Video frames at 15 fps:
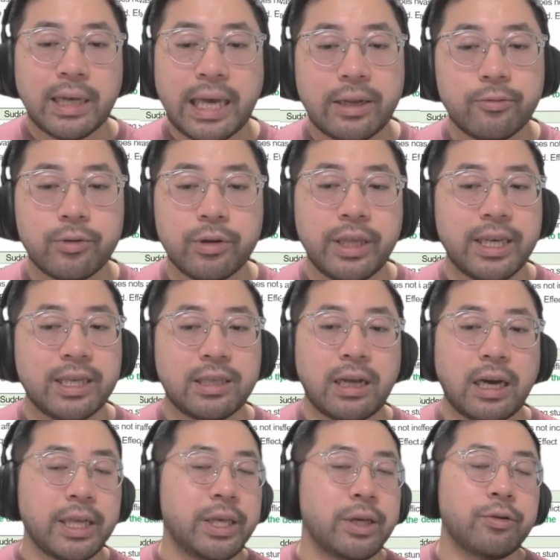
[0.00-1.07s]
It really is
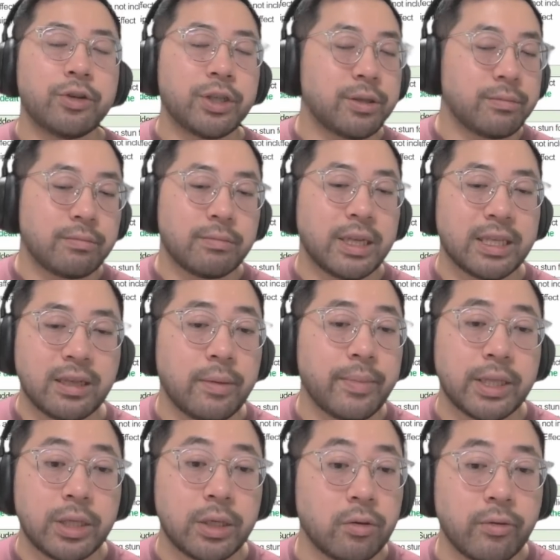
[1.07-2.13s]
not it's not a
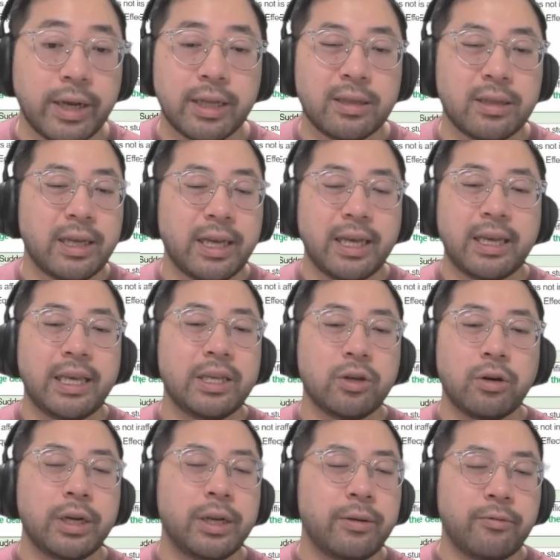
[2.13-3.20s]
big deal, right? He's
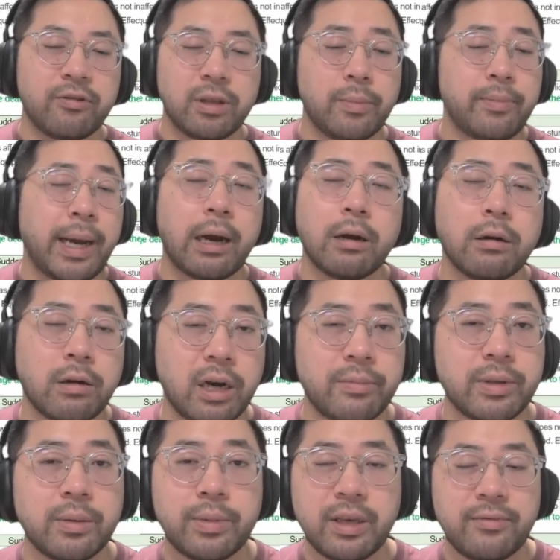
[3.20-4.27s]
already really power
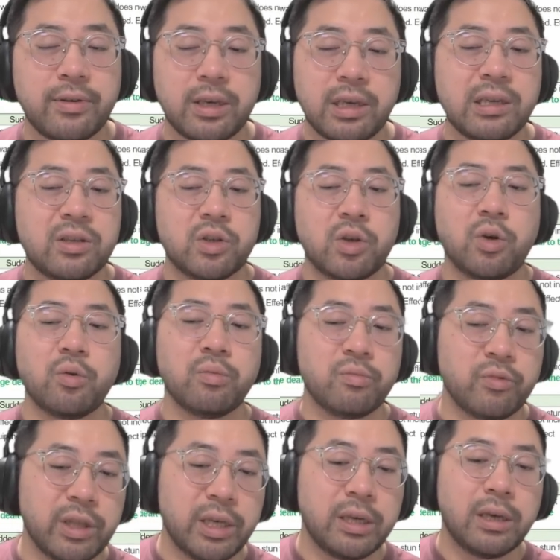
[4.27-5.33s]
crept in PvE, so
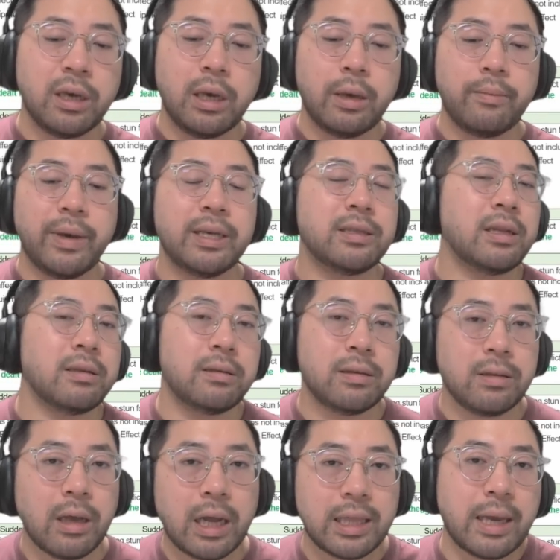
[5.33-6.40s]
really makes
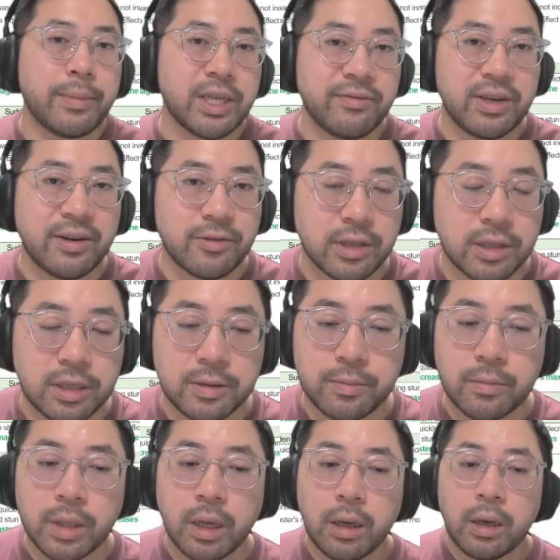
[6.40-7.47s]
not that much of a difference.
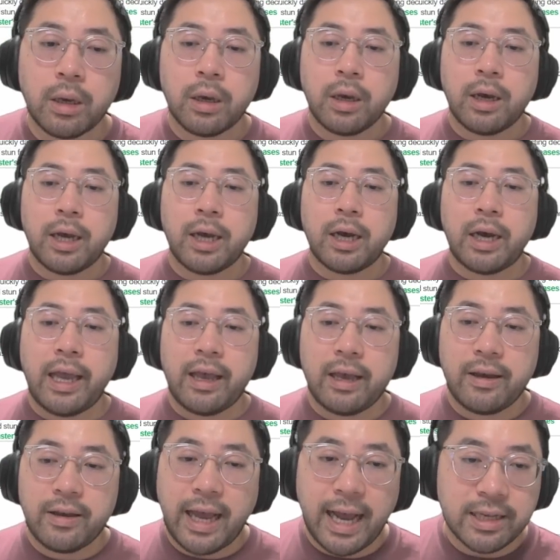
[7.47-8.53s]

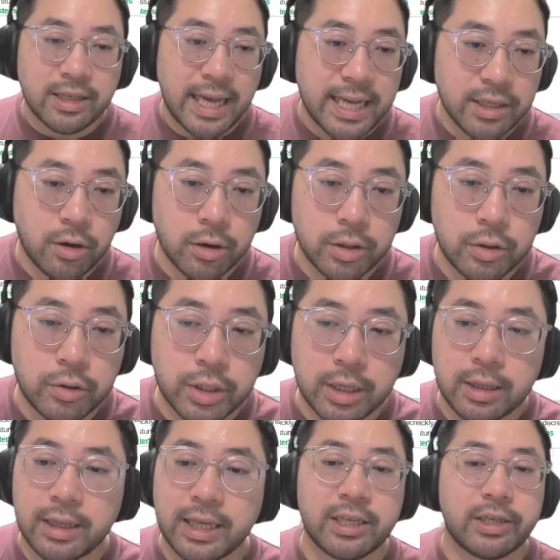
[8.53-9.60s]
Assassin
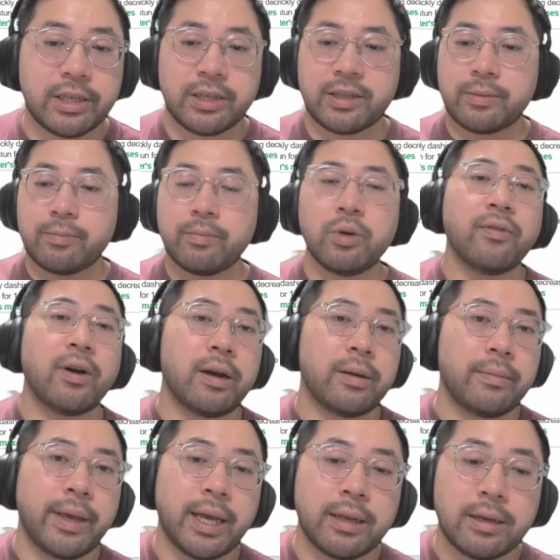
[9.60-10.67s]
Cartuja, let's just move
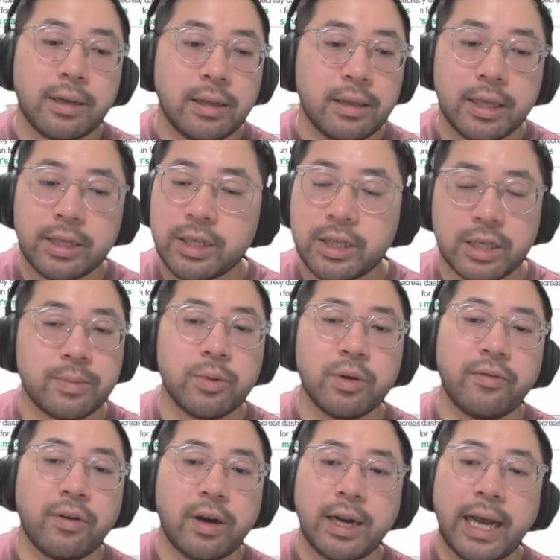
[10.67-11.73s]
on, man. Let's just
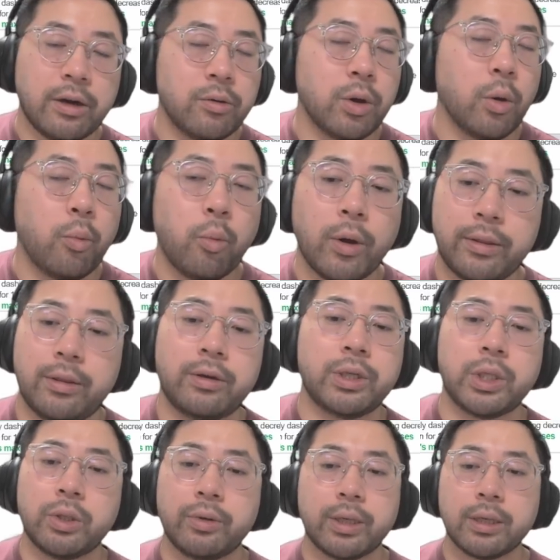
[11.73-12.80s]
move on. I don't know what they're
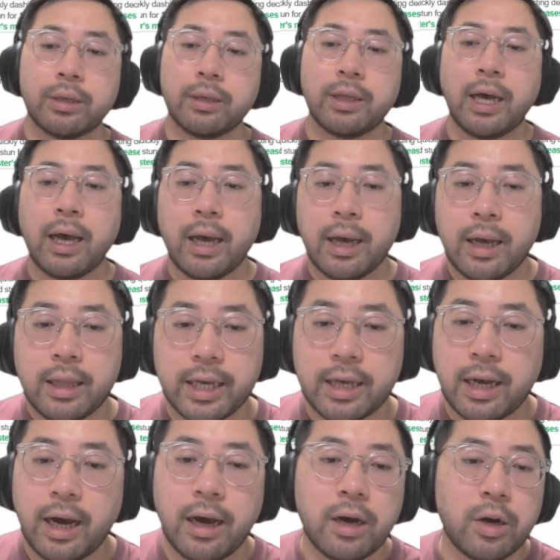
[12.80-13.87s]
doing.
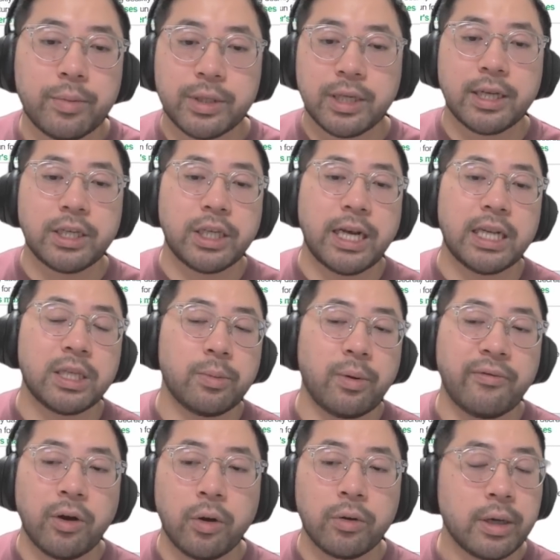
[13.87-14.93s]
Like, 100% chance to
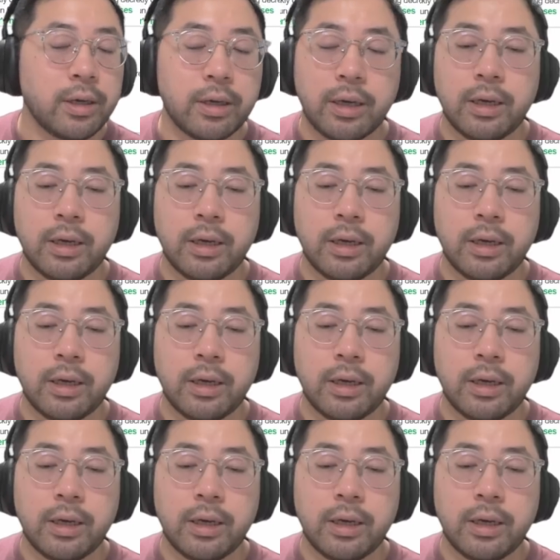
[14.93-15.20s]
provoke.